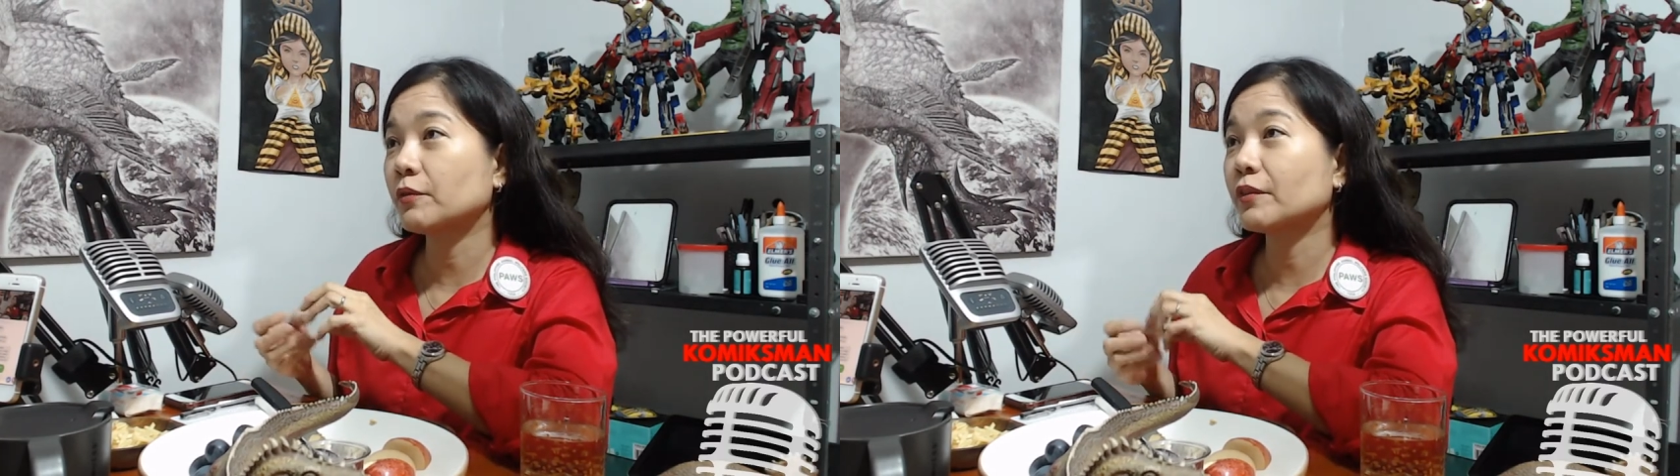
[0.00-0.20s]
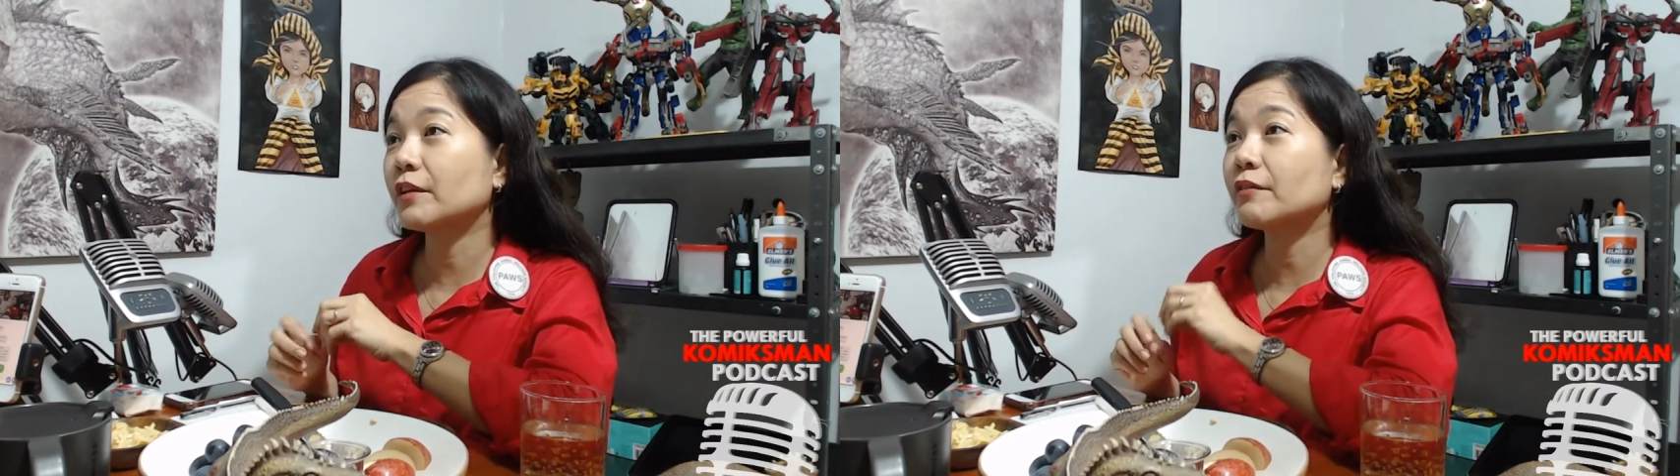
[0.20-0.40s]

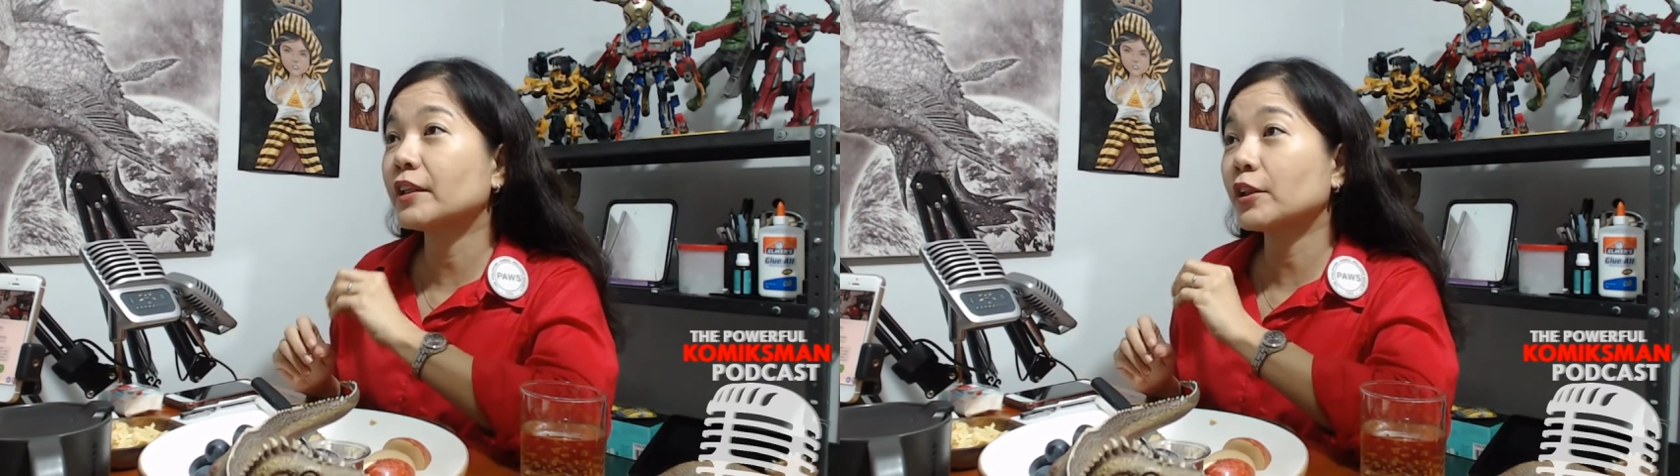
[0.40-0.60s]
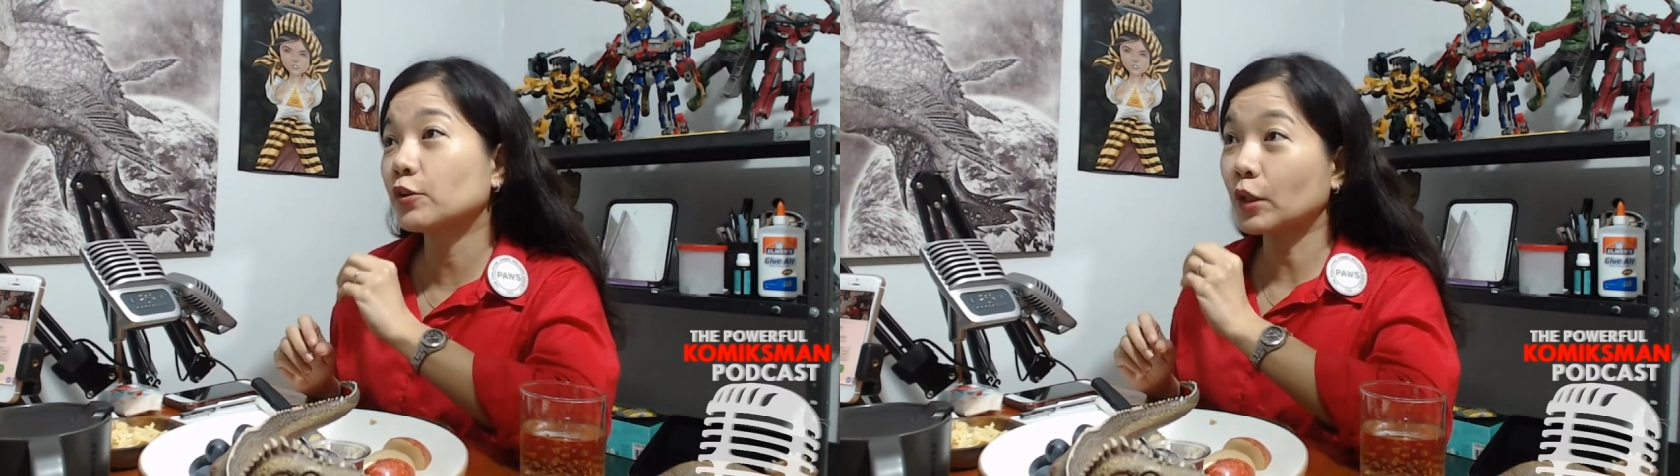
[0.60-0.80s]
you've given
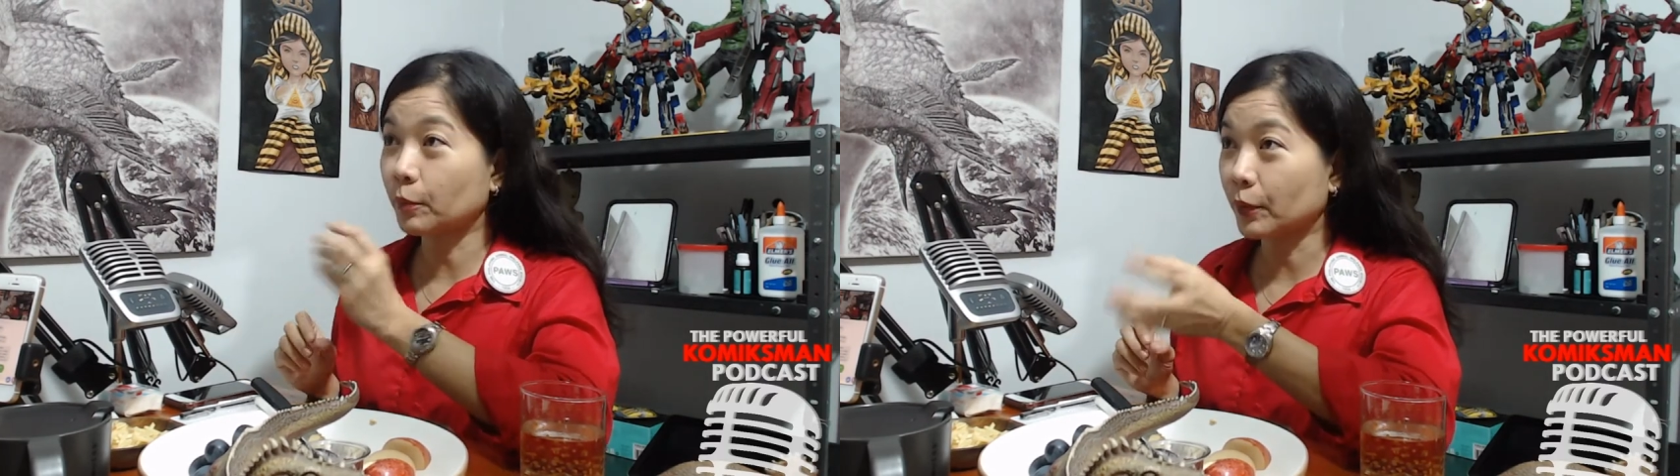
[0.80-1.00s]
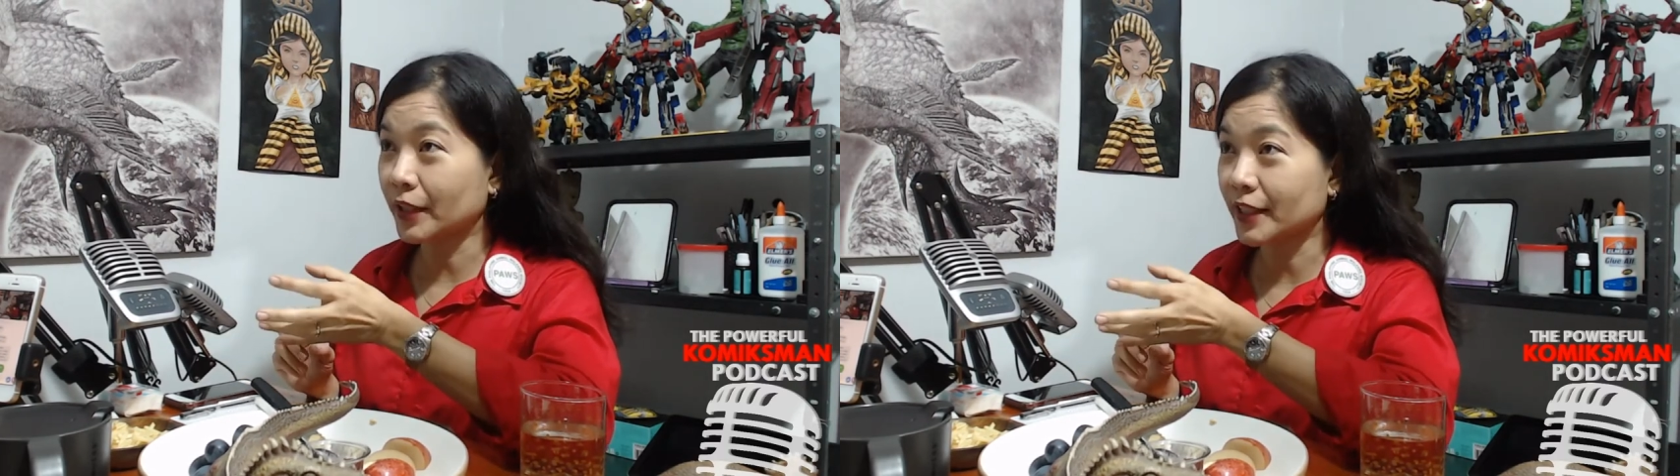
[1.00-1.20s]
it to the
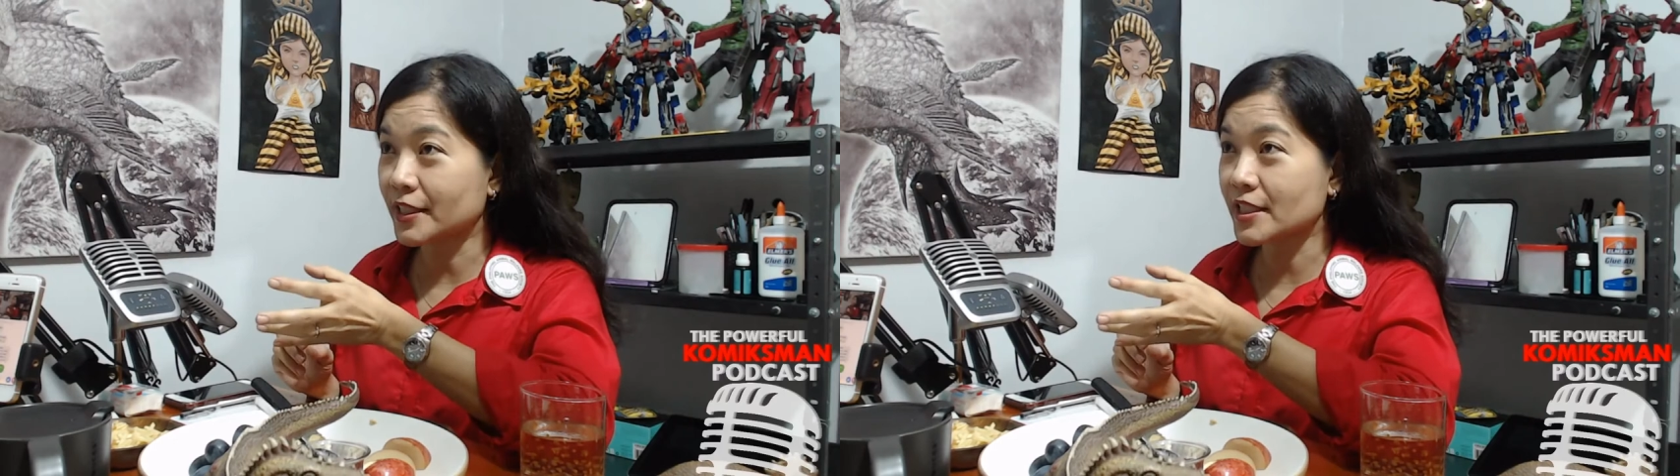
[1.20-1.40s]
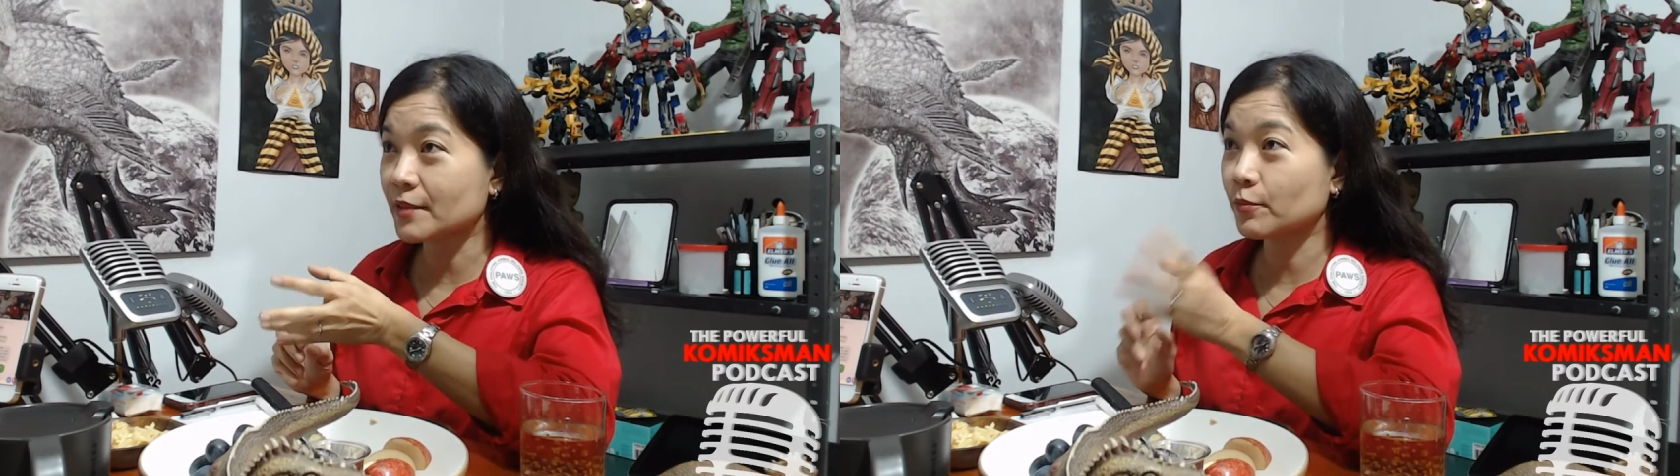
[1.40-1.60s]

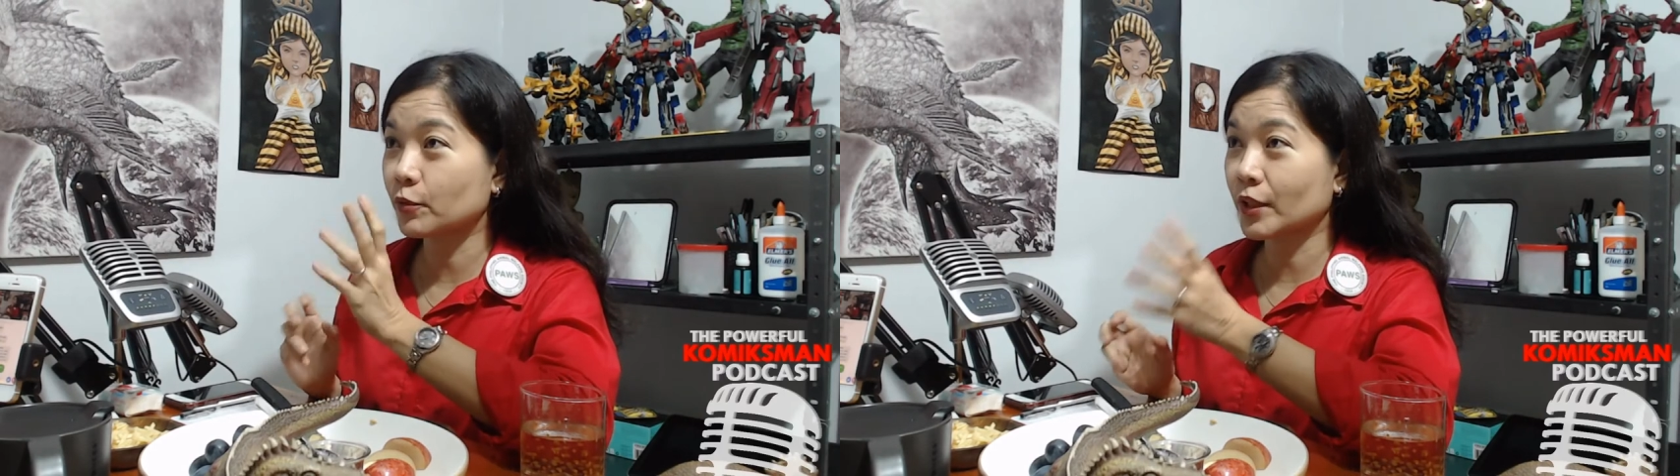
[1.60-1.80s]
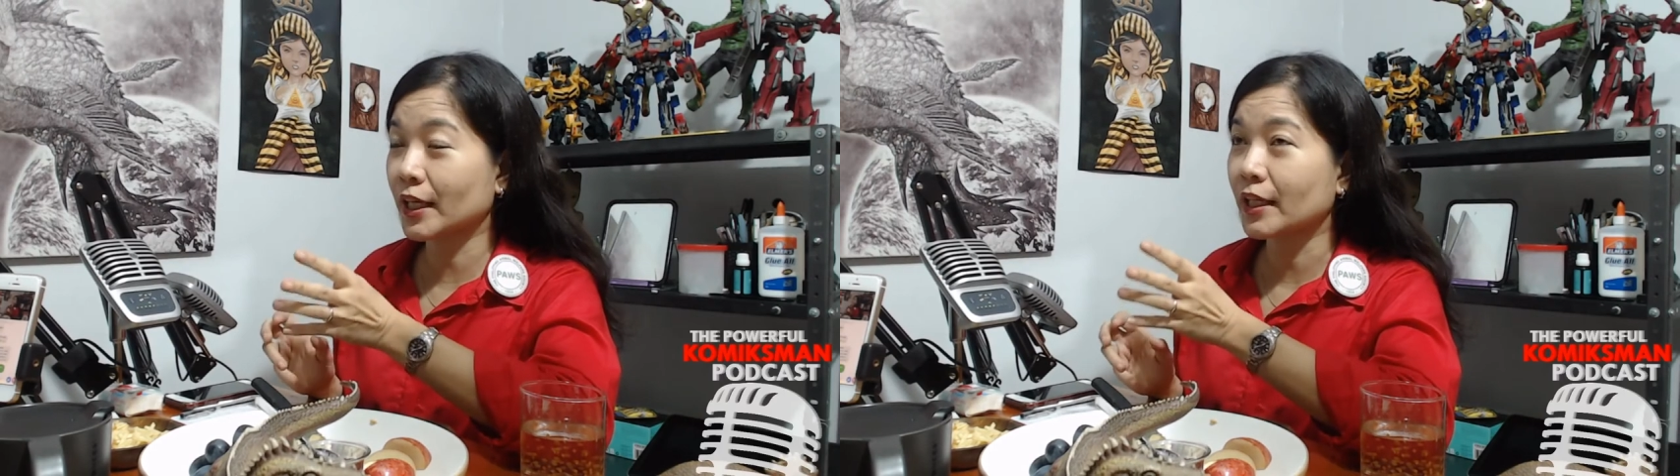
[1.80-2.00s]
police
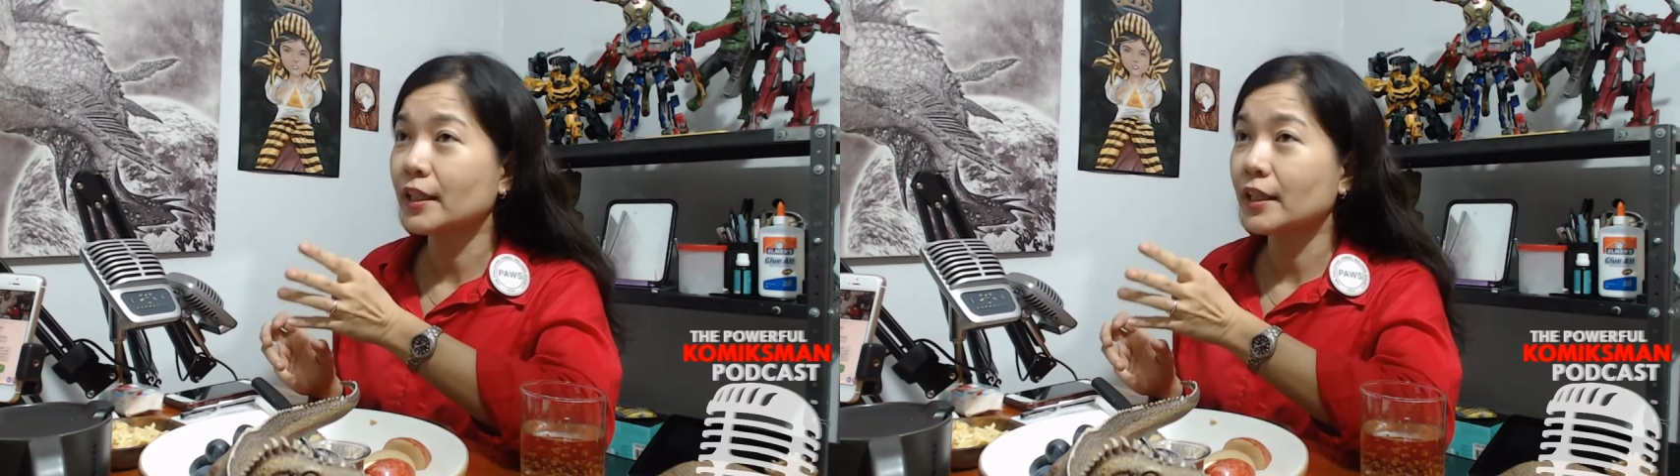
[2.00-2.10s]
muna.